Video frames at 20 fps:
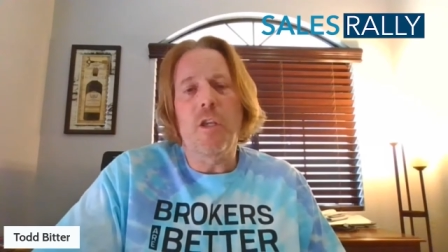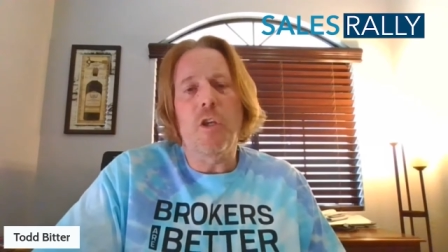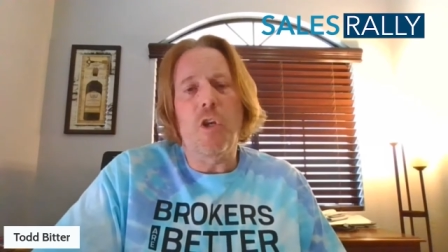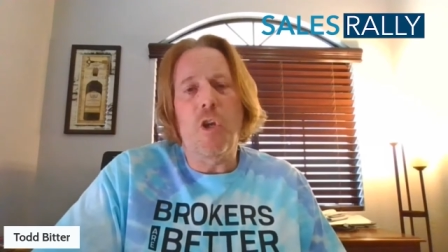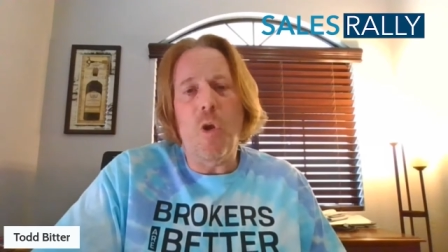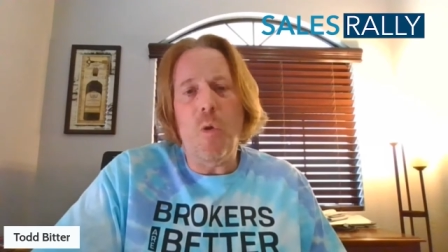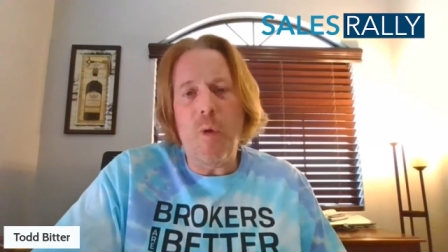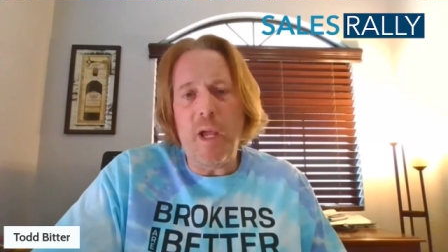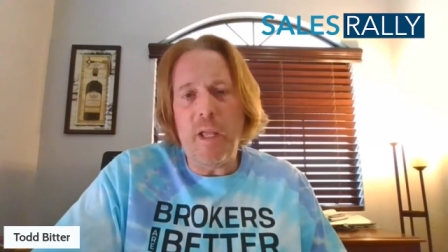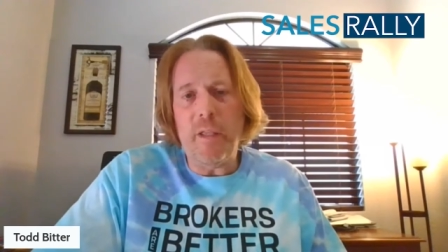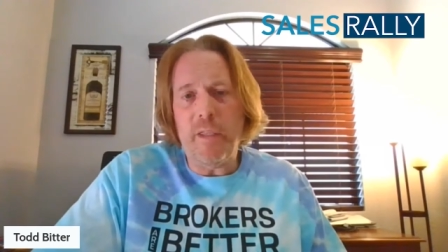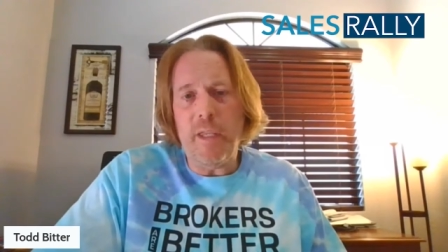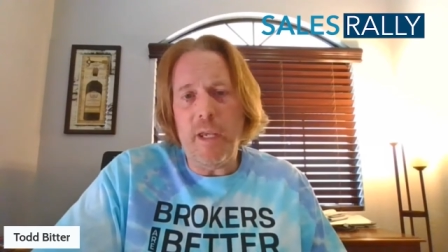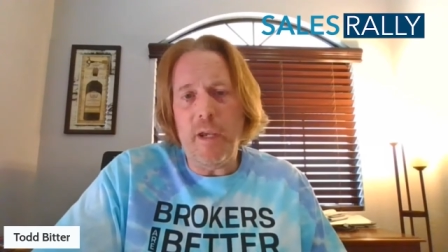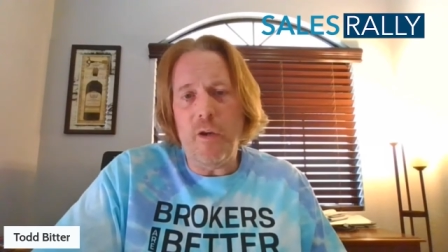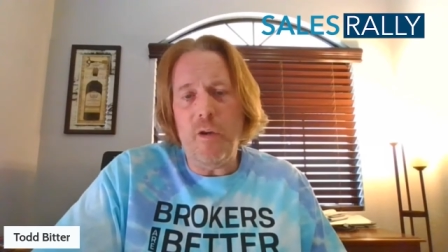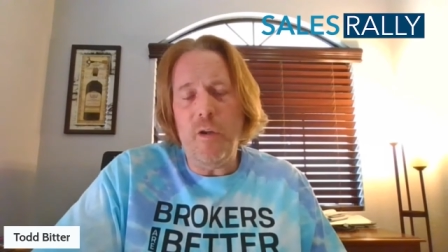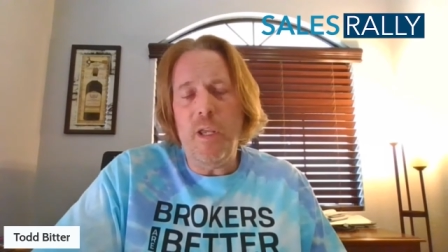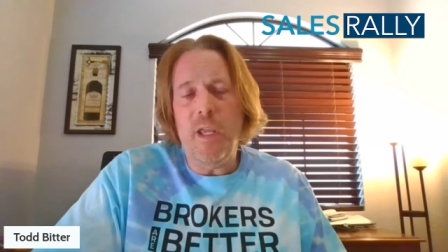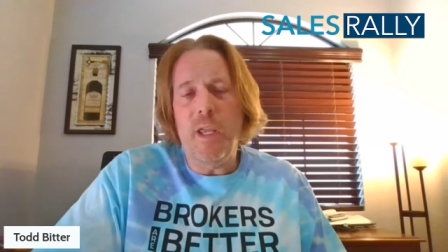Go out
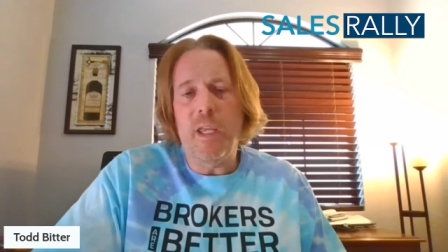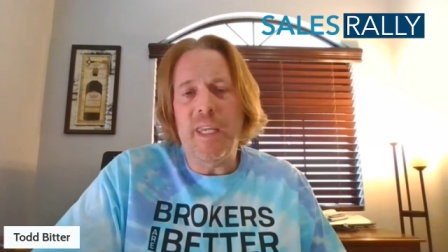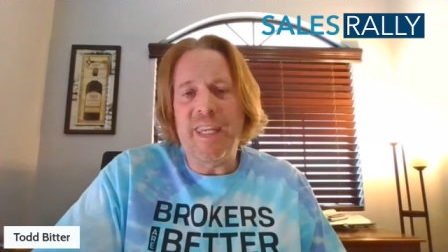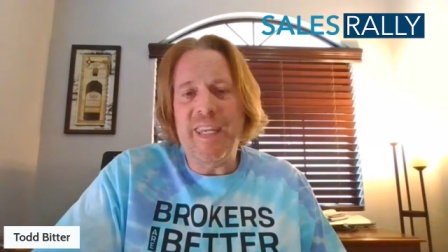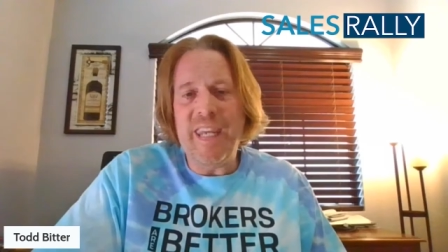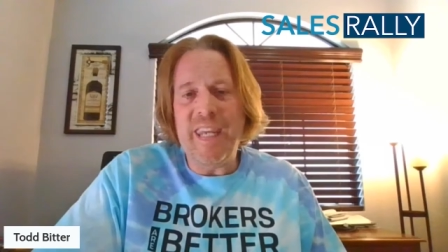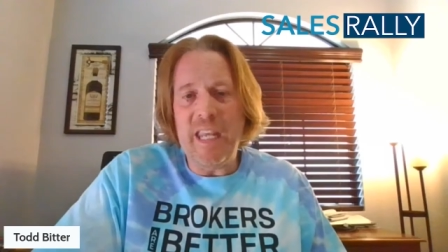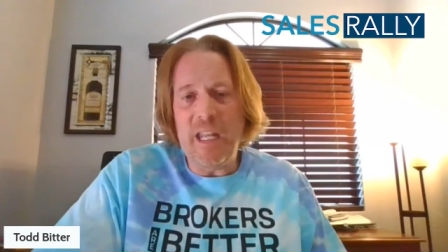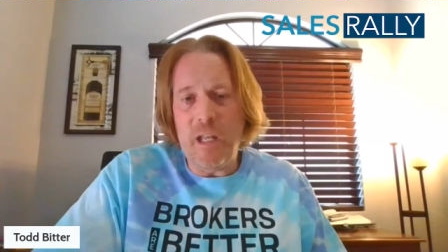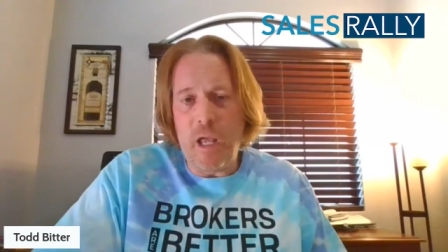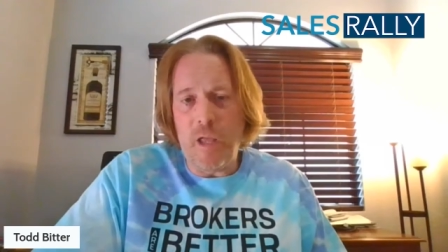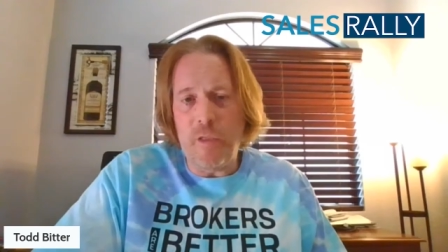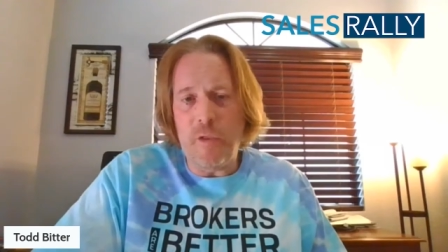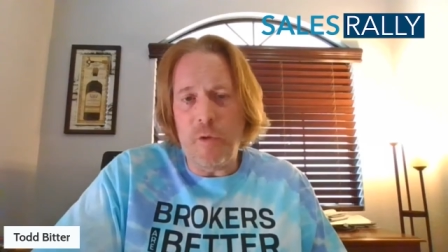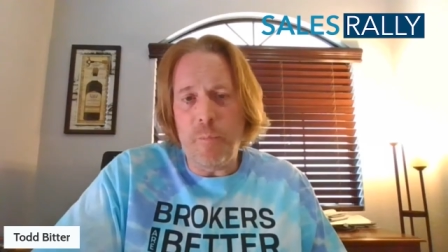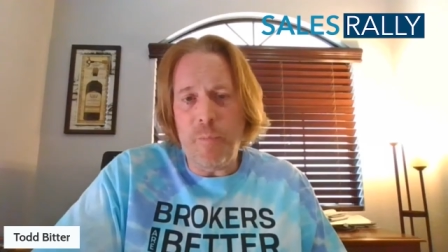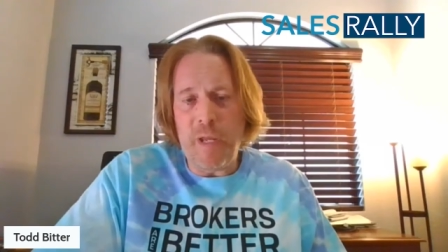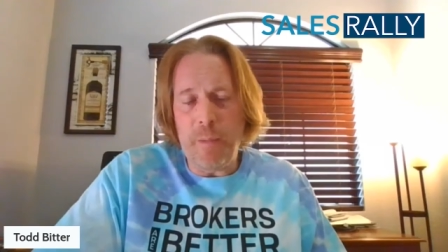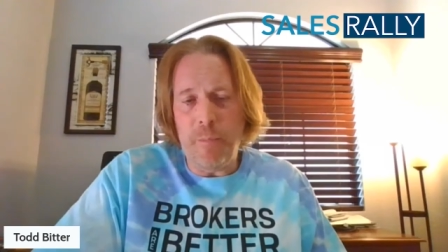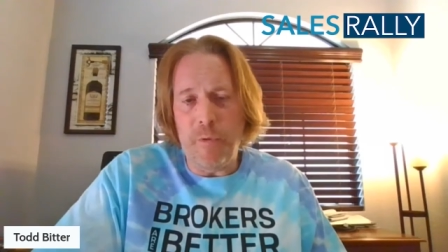there, get other
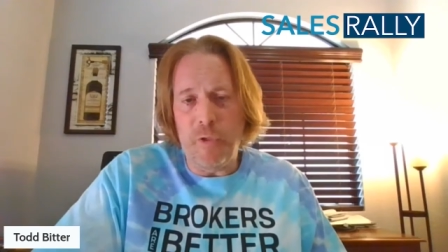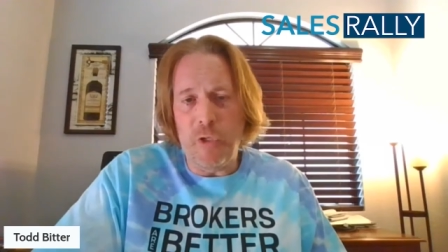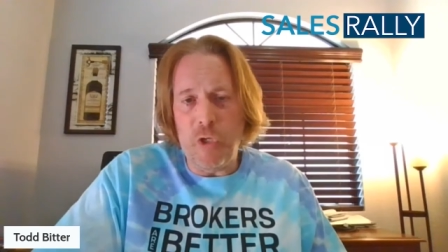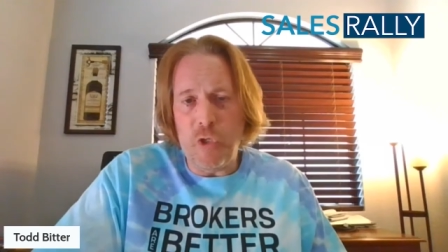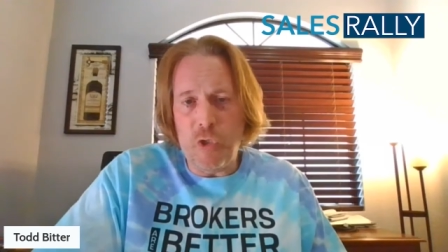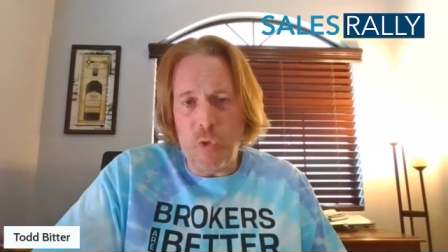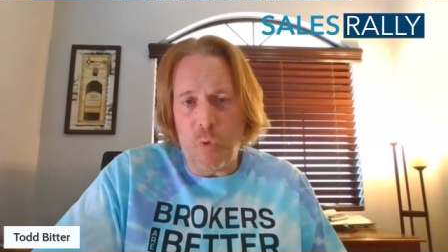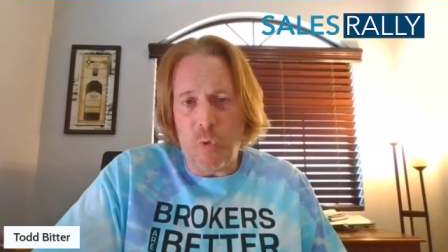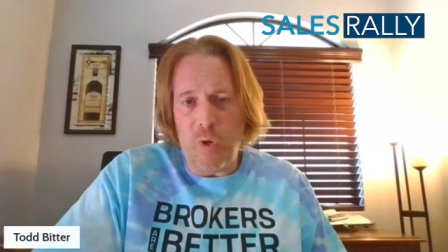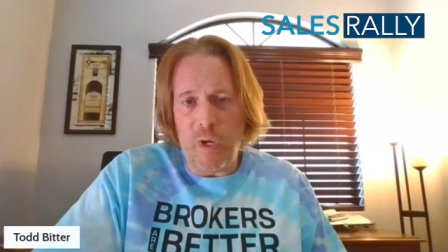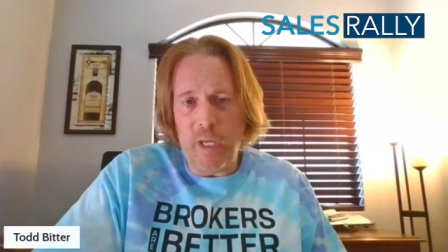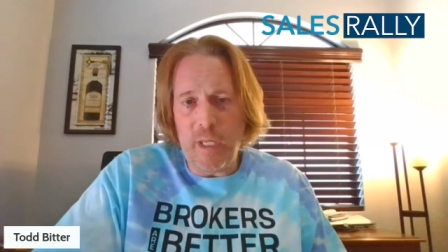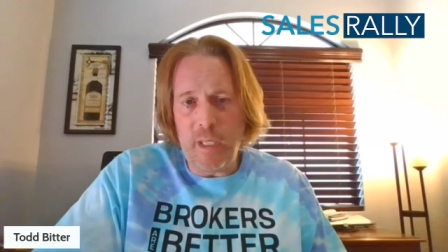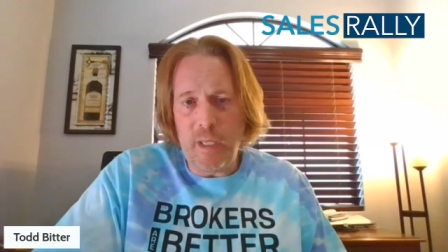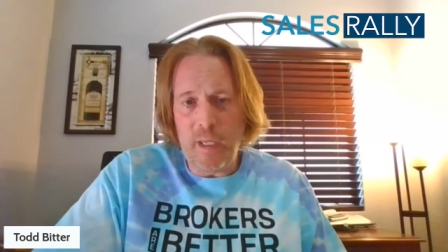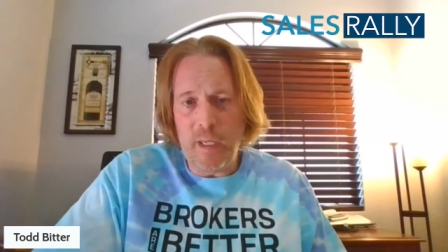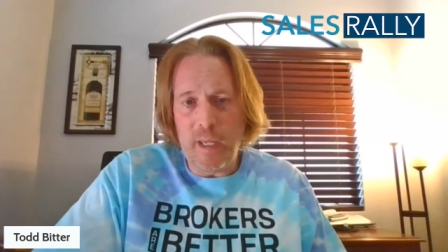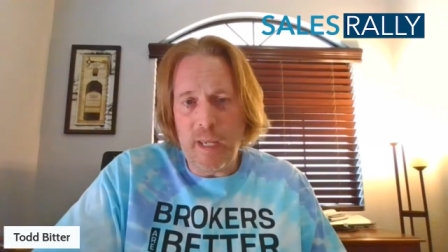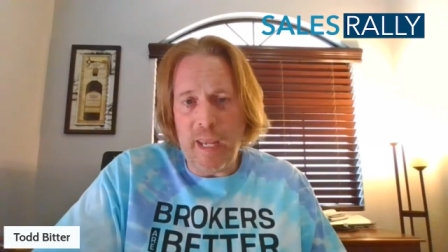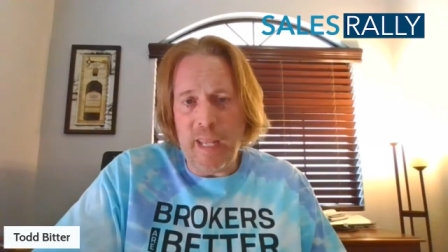people to join,